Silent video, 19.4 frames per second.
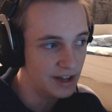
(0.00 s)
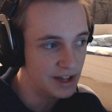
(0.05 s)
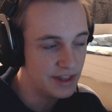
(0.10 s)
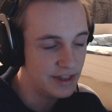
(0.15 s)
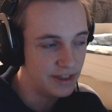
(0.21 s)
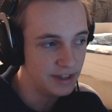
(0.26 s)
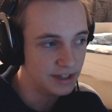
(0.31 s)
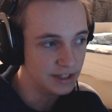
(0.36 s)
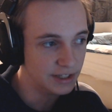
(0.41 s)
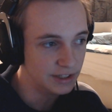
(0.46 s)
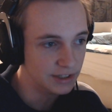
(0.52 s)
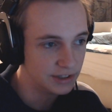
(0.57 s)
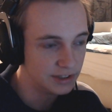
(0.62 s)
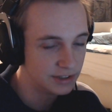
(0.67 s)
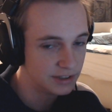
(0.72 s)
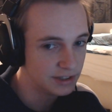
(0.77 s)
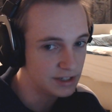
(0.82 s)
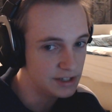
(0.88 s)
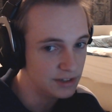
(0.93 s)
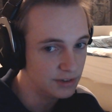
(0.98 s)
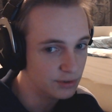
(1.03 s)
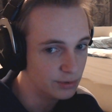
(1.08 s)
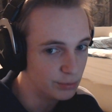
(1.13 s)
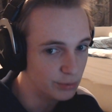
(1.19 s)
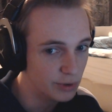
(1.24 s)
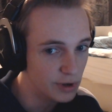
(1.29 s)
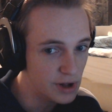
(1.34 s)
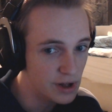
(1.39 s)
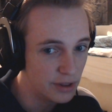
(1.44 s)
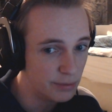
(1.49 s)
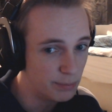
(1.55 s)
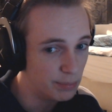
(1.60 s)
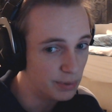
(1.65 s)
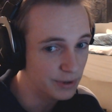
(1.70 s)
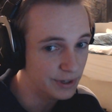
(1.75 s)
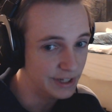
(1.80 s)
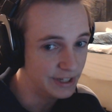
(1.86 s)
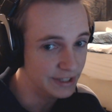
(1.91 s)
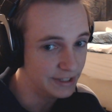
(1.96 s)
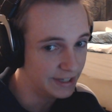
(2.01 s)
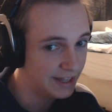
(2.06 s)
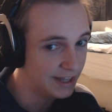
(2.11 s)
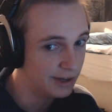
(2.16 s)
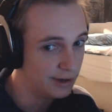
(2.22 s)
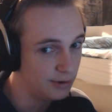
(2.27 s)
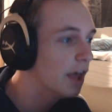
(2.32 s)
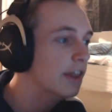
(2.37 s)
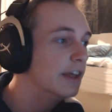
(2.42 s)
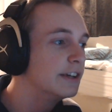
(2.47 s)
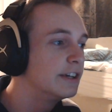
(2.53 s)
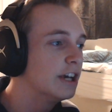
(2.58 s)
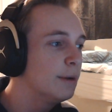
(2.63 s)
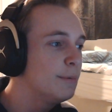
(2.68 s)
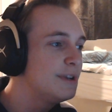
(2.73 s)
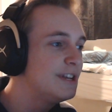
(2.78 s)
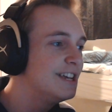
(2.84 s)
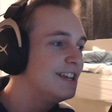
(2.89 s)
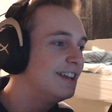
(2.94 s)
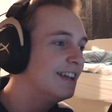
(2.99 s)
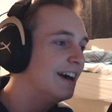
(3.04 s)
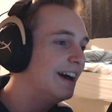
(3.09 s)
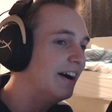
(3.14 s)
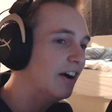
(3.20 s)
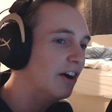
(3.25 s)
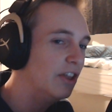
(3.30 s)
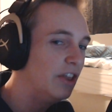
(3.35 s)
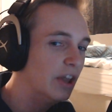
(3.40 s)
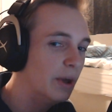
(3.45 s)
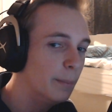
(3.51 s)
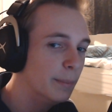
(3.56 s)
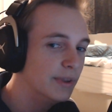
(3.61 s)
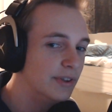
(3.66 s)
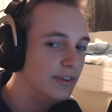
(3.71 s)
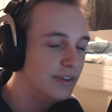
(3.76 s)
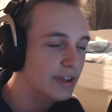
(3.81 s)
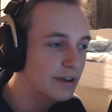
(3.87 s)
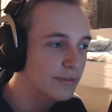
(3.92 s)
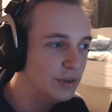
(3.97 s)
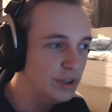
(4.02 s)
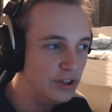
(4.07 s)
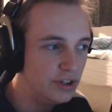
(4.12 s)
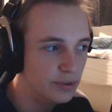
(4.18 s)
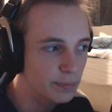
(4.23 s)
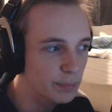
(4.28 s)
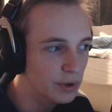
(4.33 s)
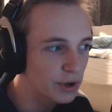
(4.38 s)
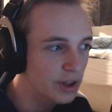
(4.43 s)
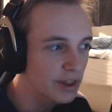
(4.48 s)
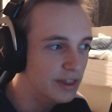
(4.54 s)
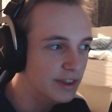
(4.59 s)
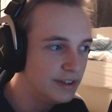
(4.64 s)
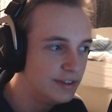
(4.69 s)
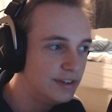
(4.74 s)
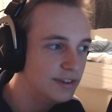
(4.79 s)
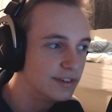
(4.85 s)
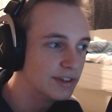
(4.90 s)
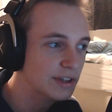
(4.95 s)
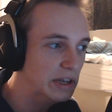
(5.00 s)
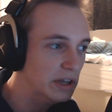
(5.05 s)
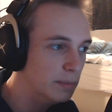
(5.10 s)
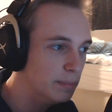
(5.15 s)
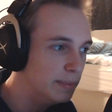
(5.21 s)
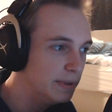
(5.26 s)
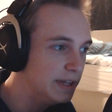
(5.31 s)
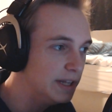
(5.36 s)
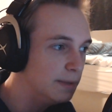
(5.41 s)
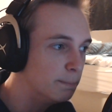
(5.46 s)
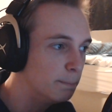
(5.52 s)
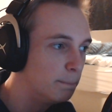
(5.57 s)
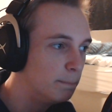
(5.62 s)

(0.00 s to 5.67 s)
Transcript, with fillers: I think it's worth pointing out. And then coming in at our number 7 spot, this is going to be